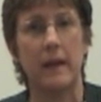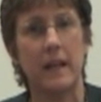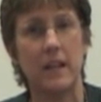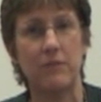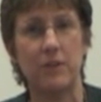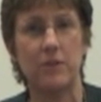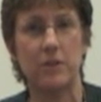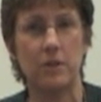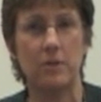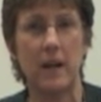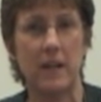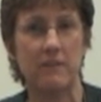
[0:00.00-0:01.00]
And if you
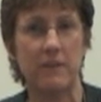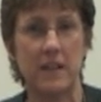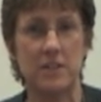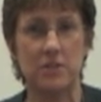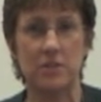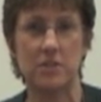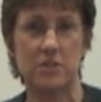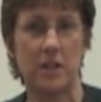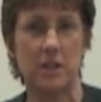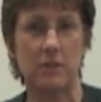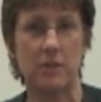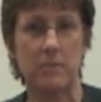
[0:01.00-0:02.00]
do, I invite you to
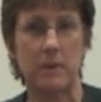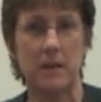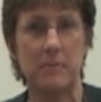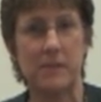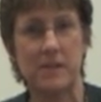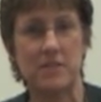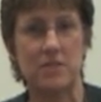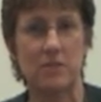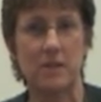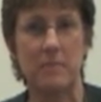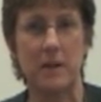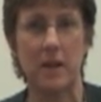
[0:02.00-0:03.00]
share with me. Please
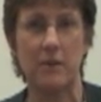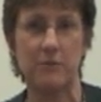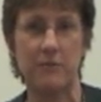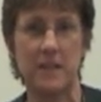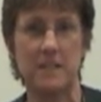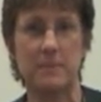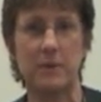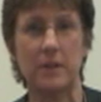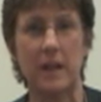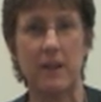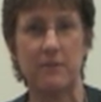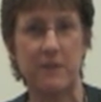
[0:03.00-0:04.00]
join me on
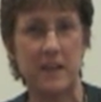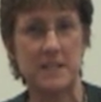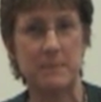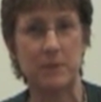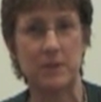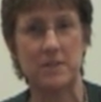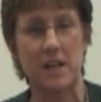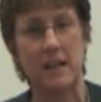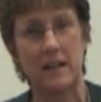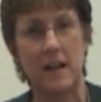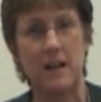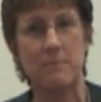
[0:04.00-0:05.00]
Facebook at
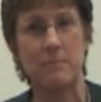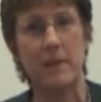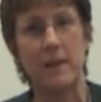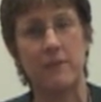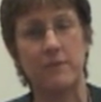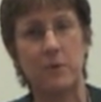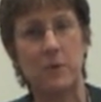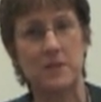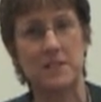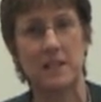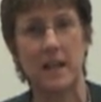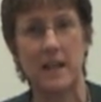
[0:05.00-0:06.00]

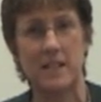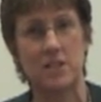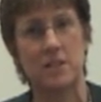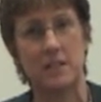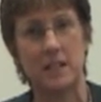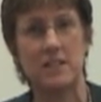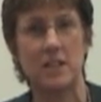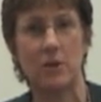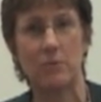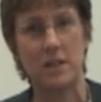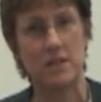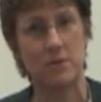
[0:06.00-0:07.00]

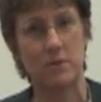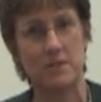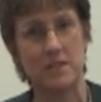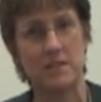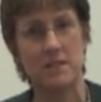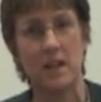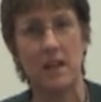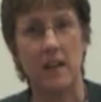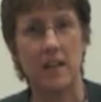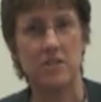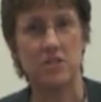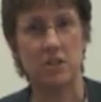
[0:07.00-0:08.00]
facebook.com/teaching resources
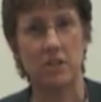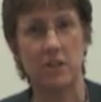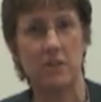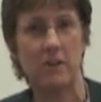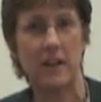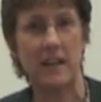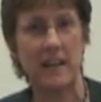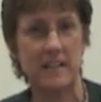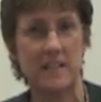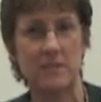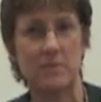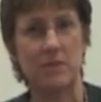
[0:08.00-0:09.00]
and share your great
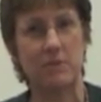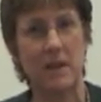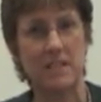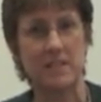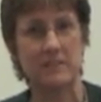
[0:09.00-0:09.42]
ideas with the rest